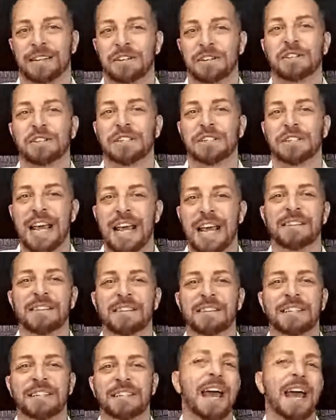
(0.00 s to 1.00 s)
There's a
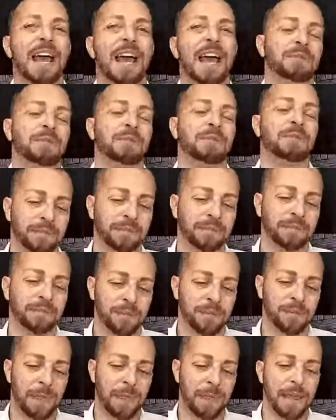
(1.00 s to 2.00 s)
scaling down.
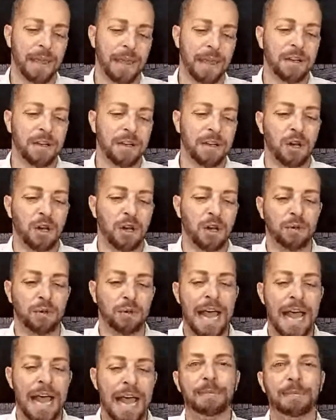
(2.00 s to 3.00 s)

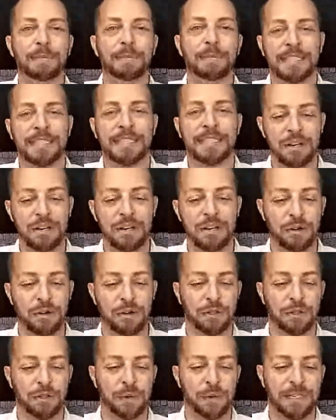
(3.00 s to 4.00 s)
So to NBC
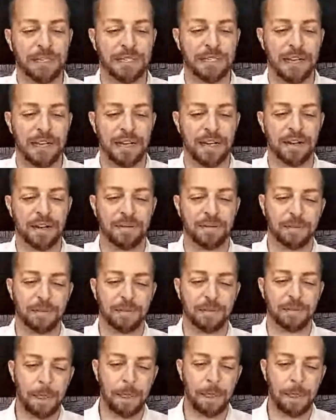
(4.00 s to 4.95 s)
News, we see